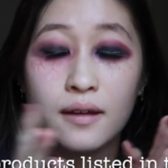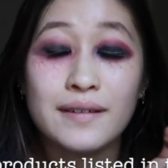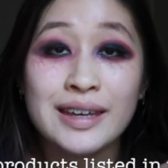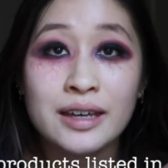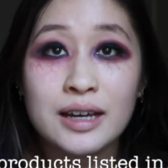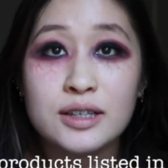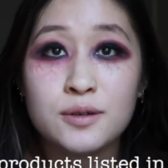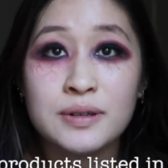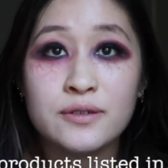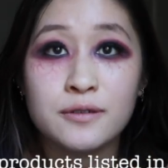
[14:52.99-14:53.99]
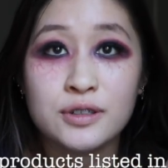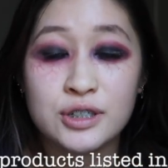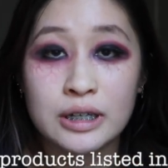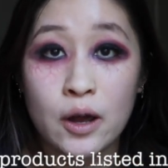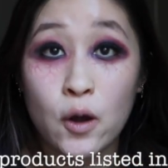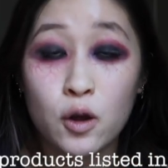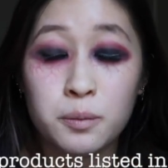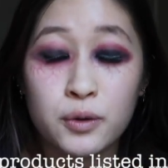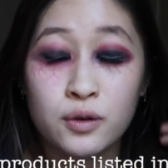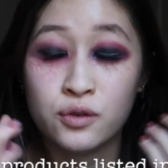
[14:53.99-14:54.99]
Thank you guys so much for watching. I
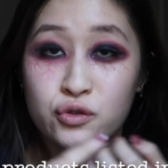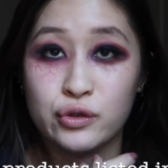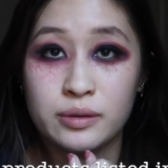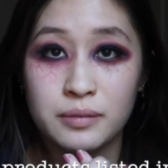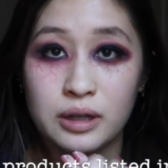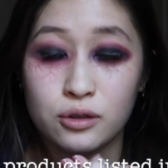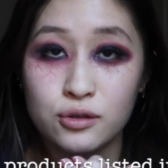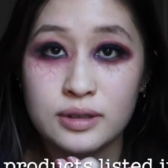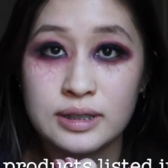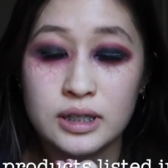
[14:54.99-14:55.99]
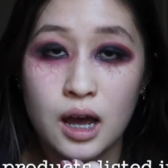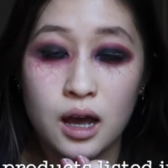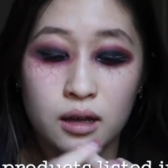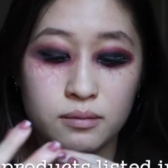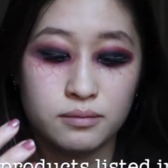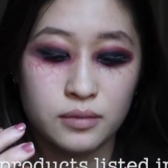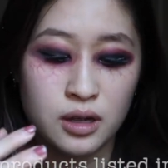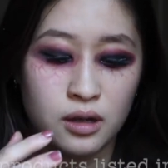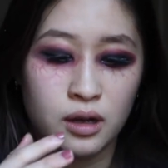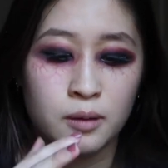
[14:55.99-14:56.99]
hope you enjoyed my looks. I'm
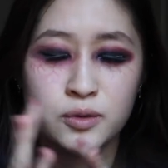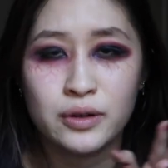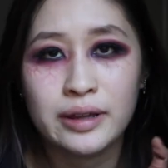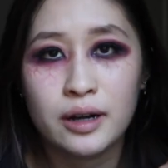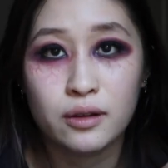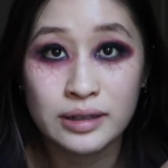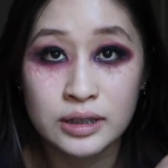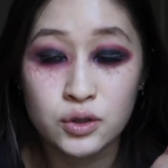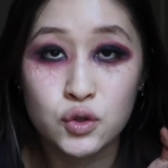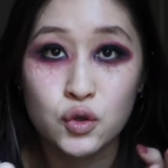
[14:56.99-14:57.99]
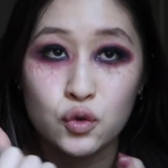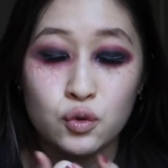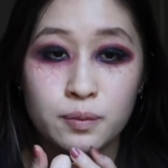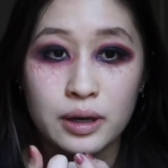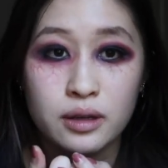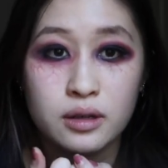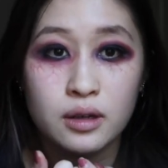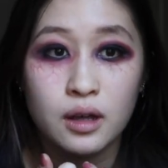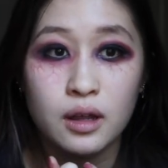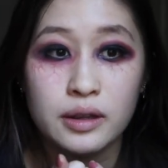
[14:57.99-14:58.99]
sorry that I only did two, but
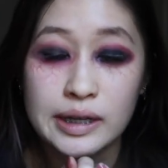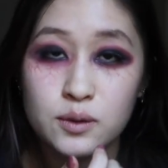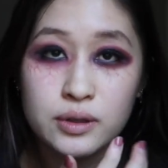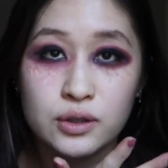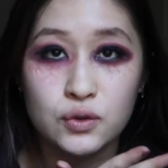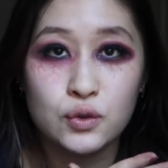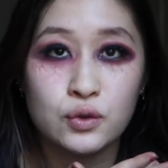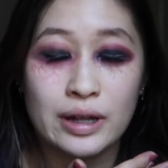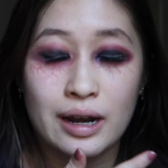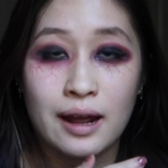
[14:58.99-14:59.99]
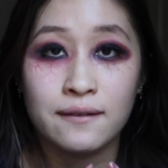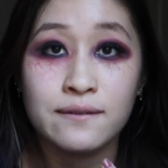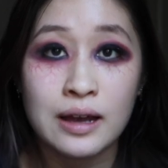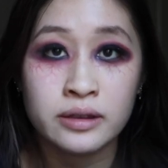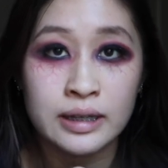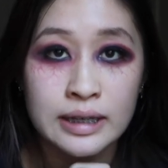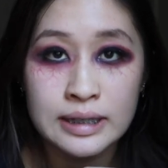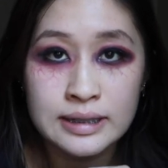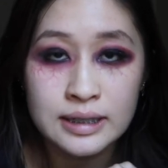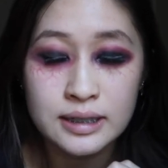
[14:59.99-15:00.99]
these were the two that I found the
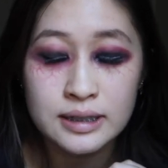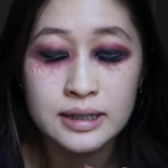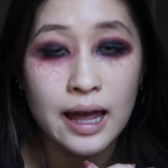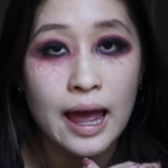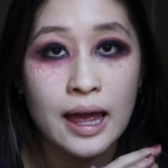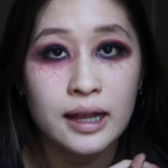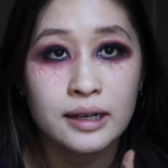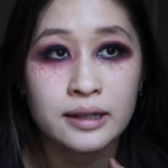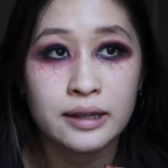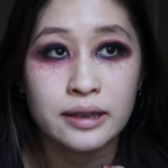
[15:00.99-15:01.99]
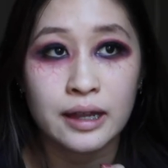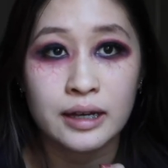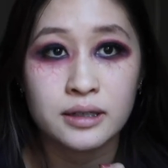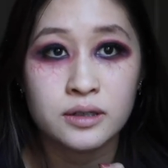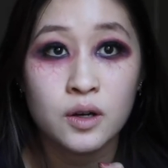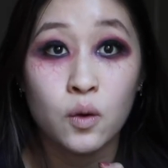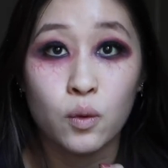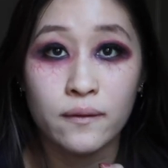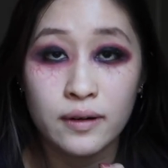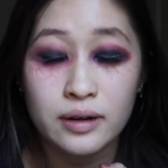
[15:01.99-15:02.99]
easiest and that
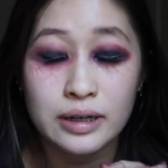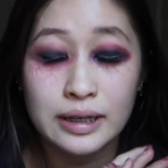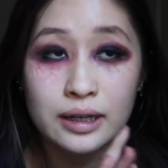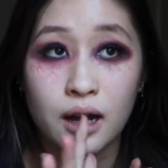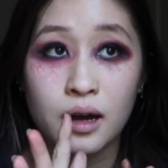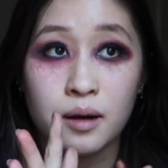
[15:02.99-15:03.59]
were very